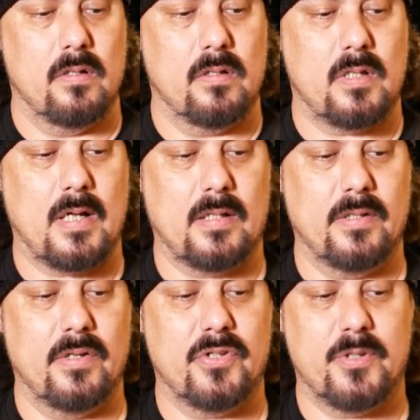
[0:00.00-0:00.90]
It's like a
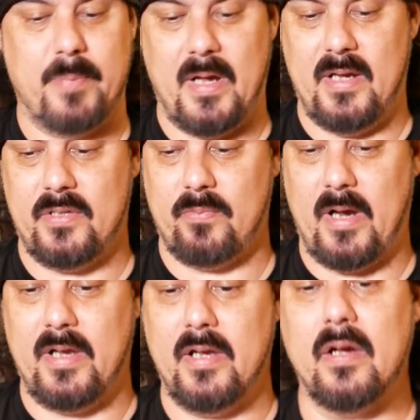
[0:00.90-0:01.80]
little space
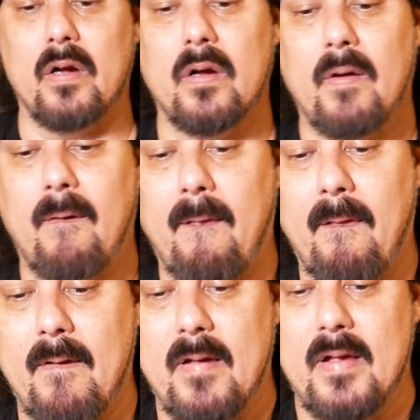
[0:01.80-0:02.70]
right here
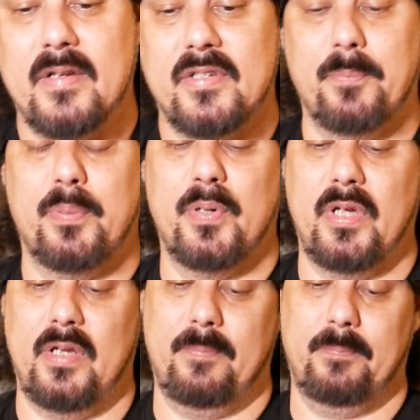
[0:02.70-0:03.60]
to
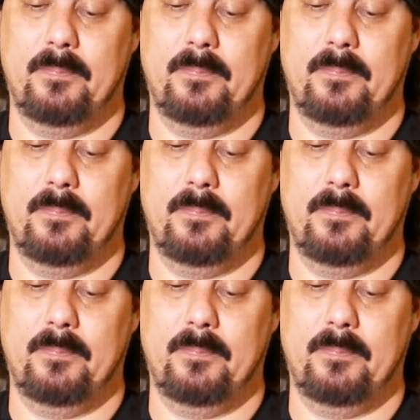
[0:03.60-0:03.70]
put